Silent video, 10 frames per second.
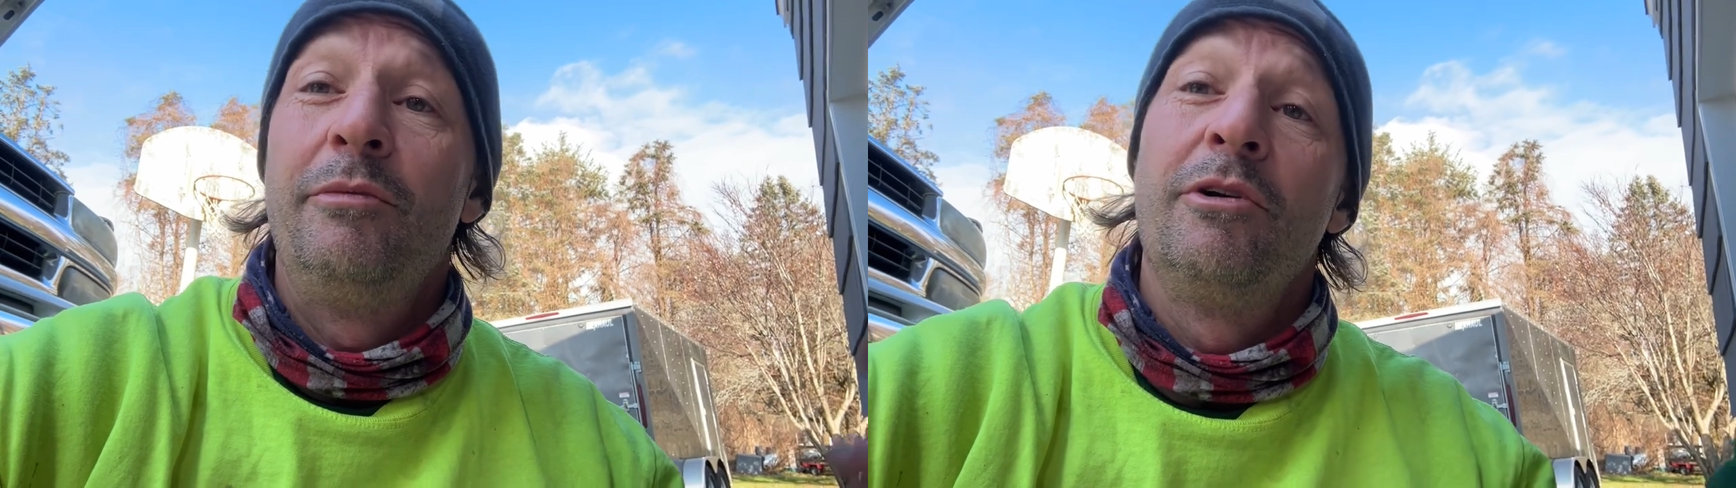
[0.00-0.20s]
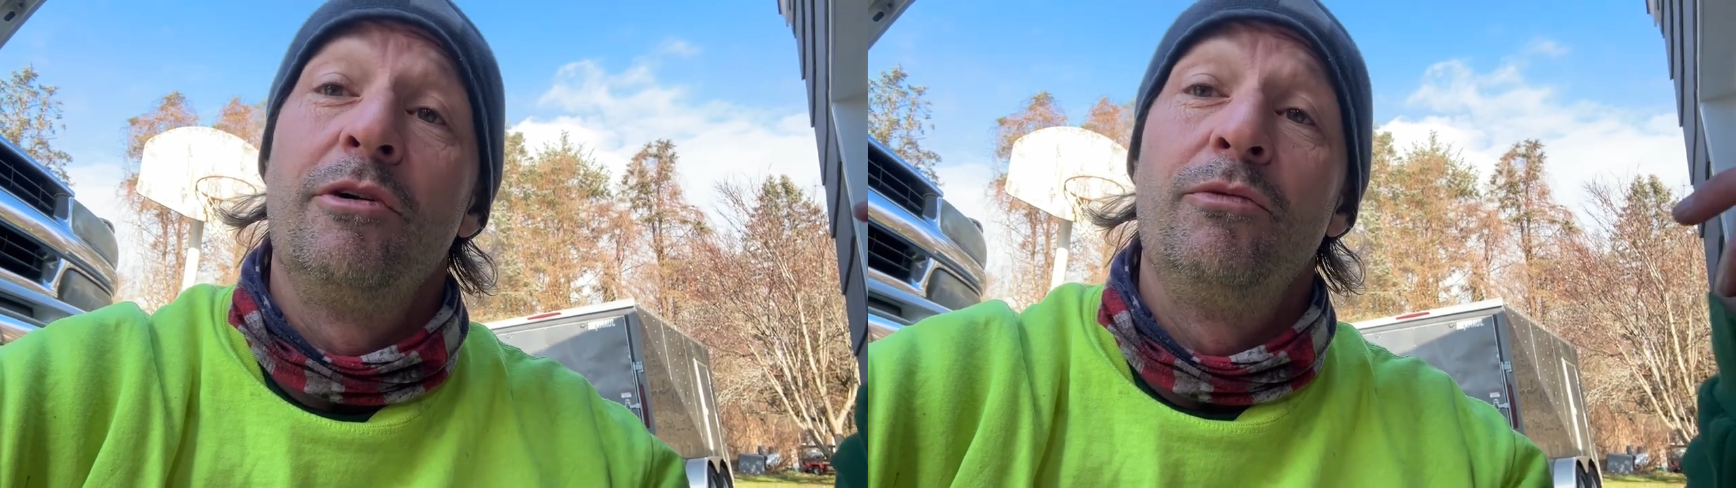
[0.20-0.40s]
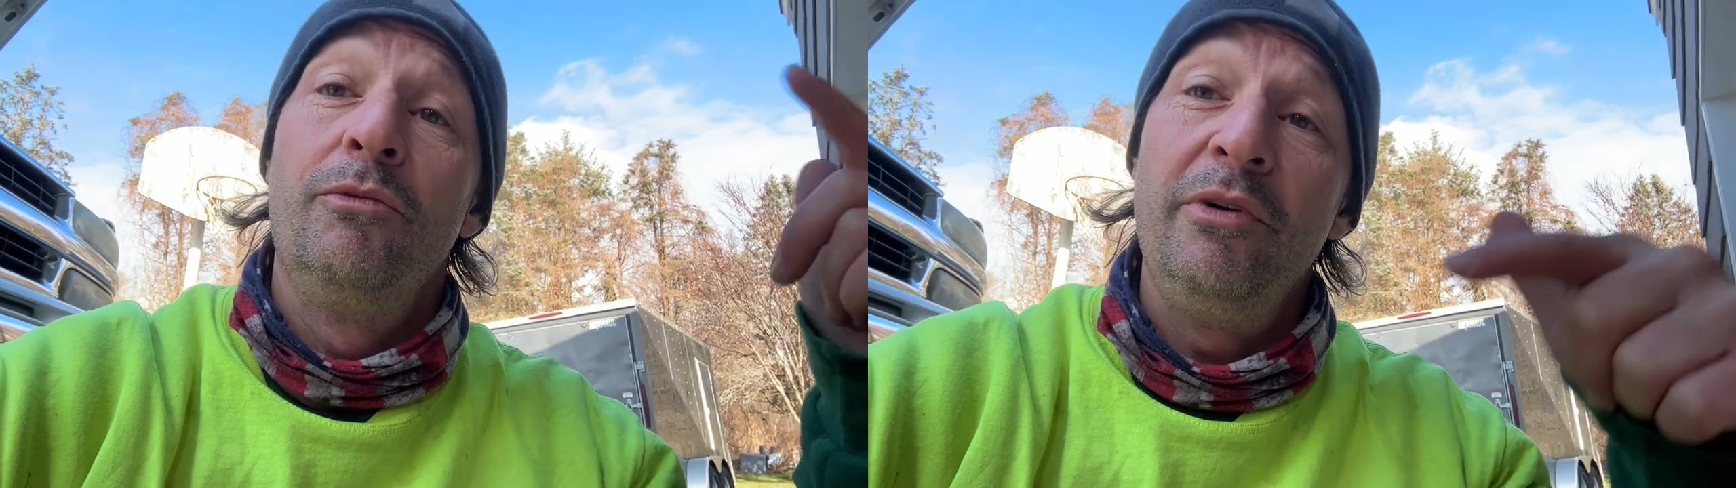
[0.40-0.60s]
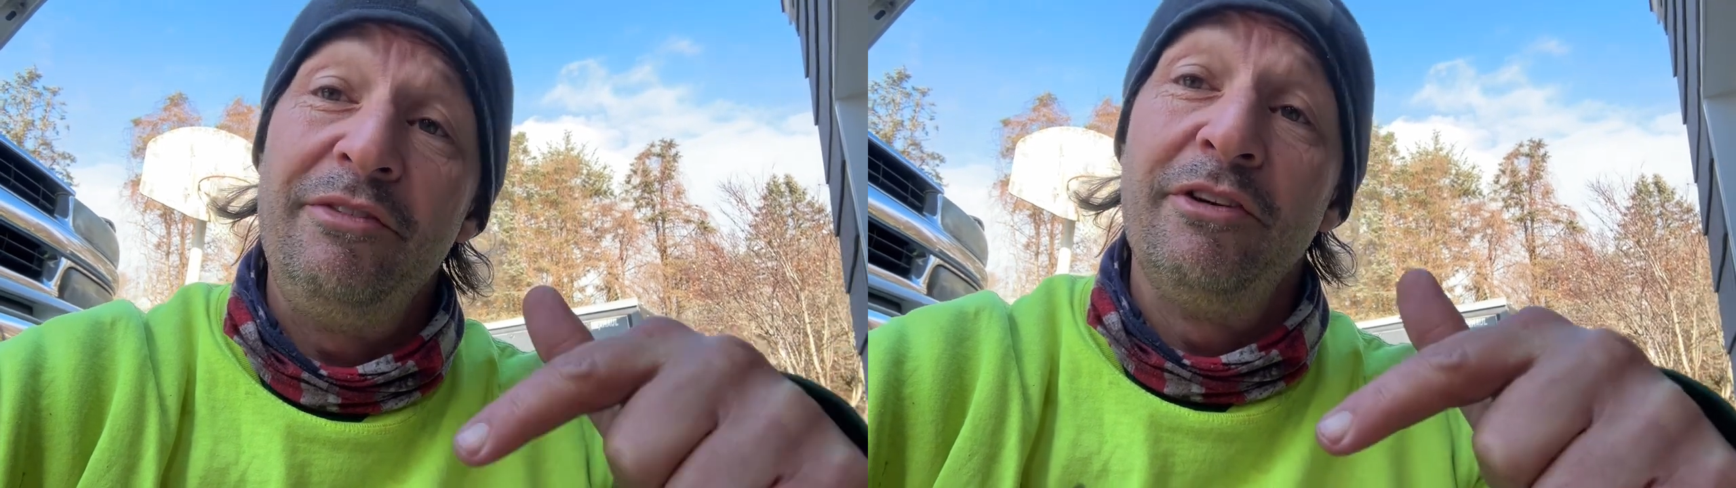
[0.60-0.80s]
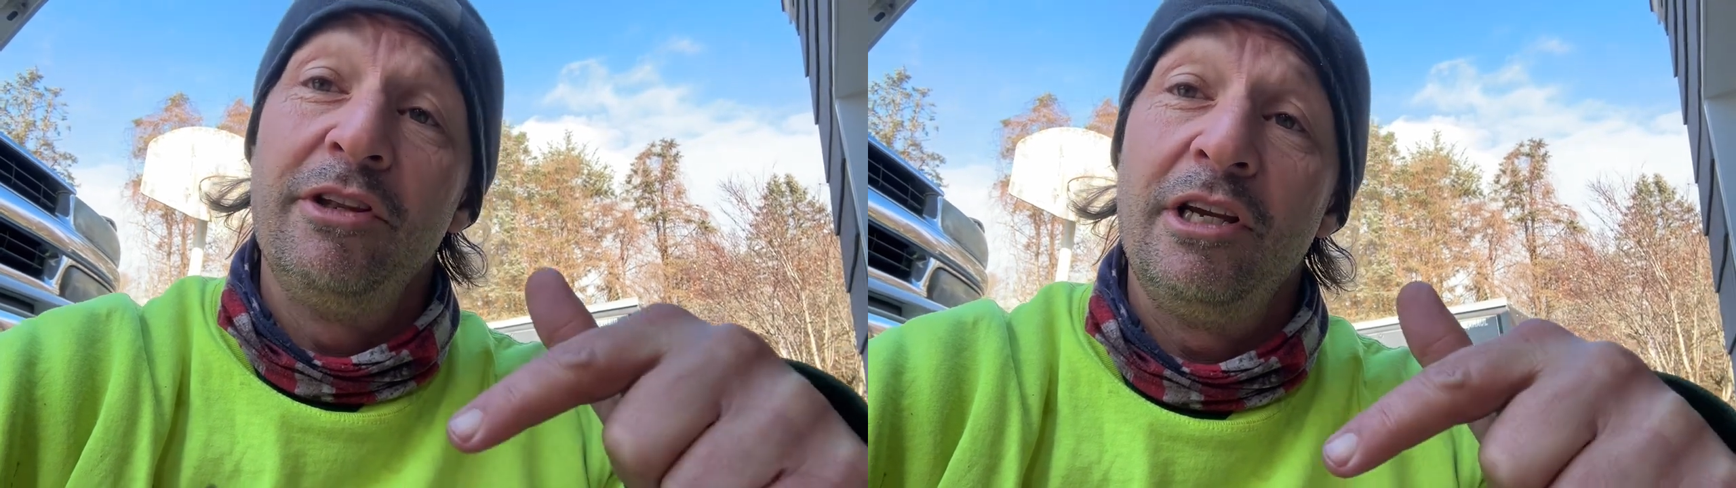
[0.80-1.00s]
We're going to
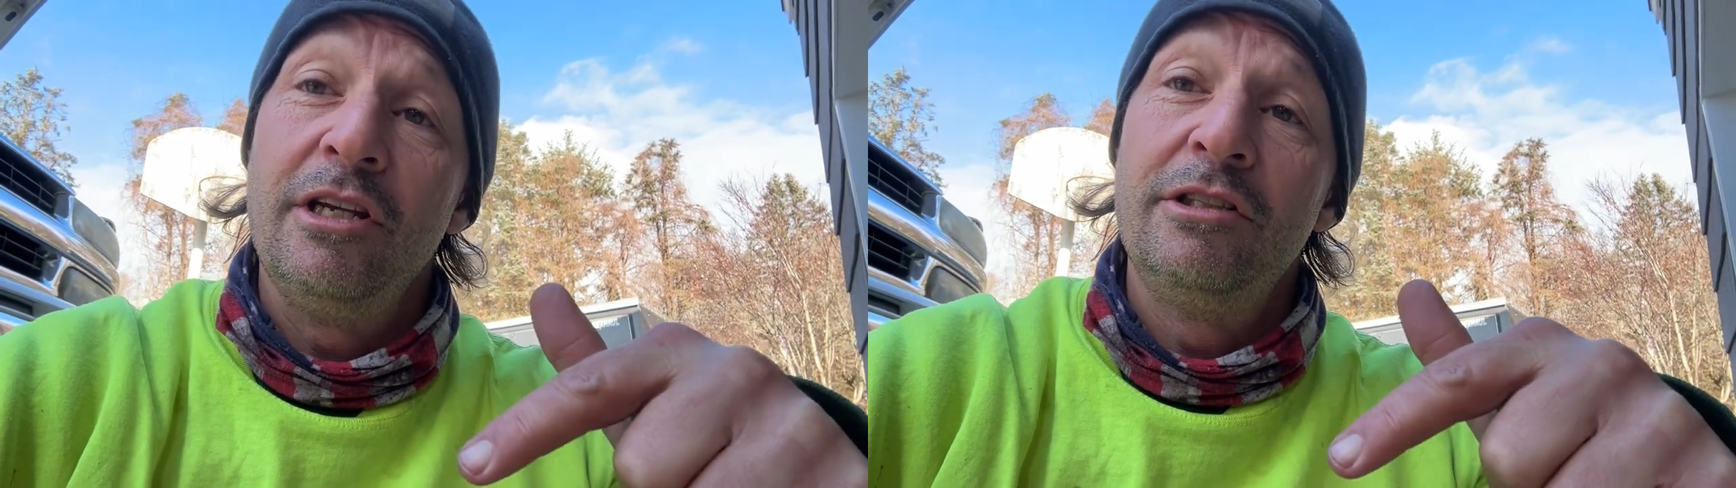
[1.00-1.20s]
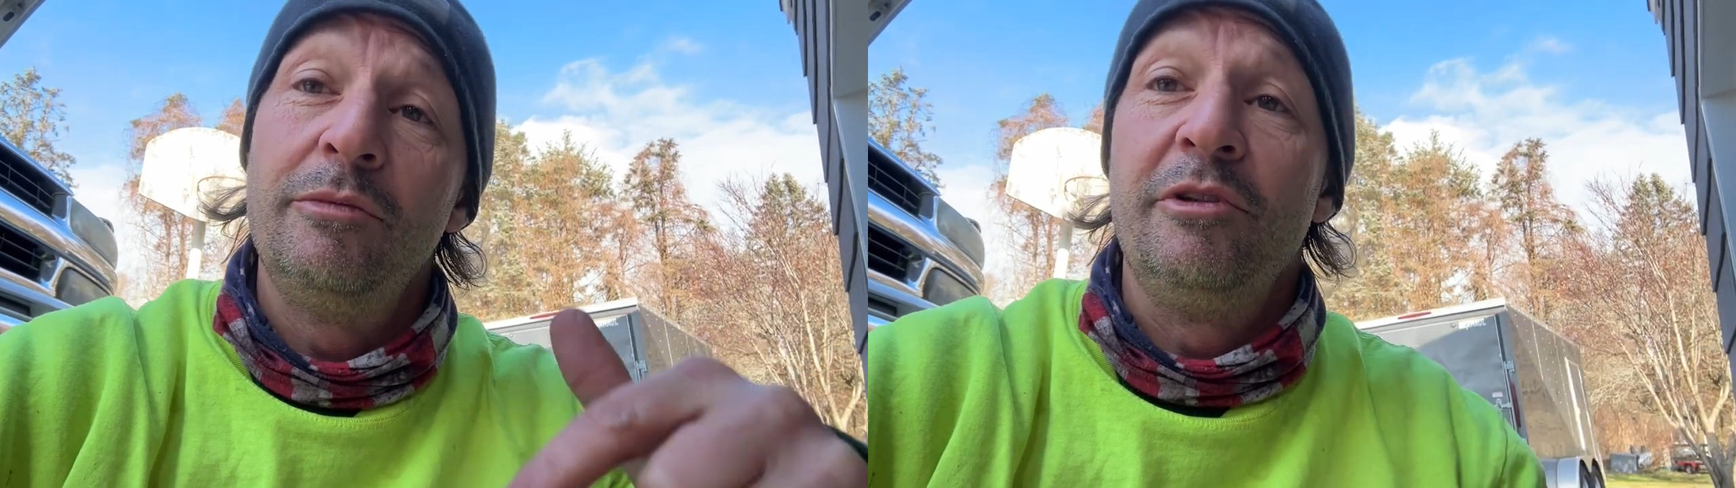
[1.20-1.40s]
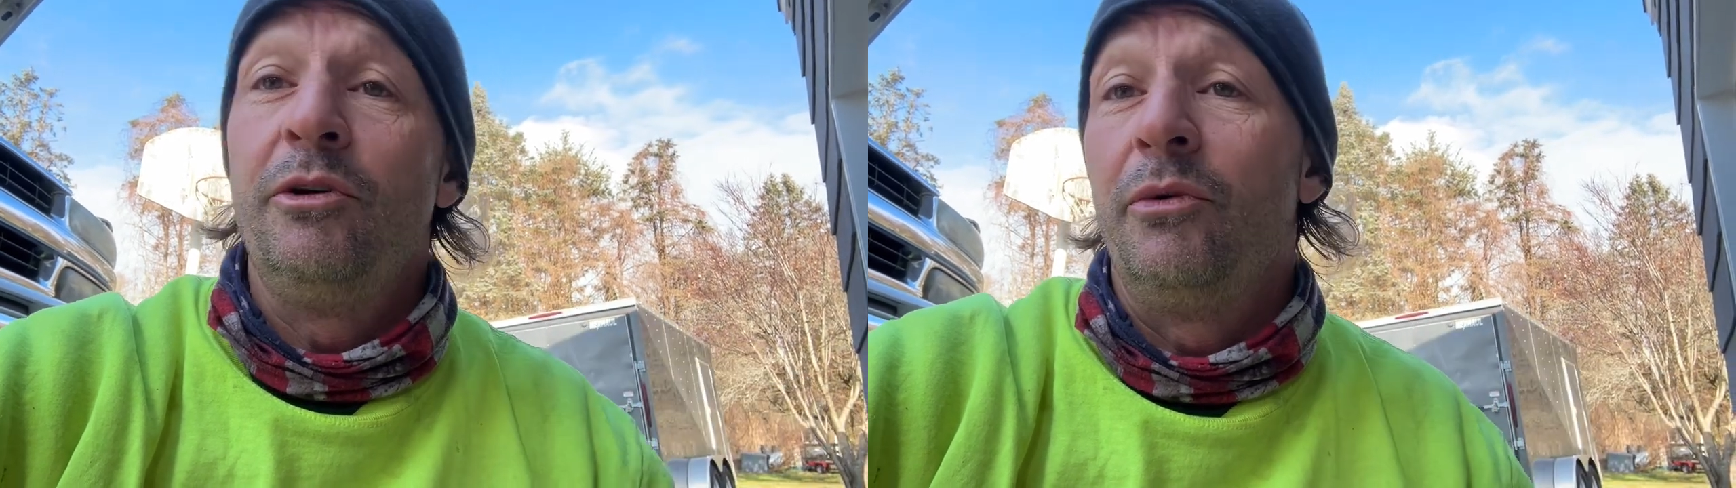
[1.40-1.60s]
refill the engine with the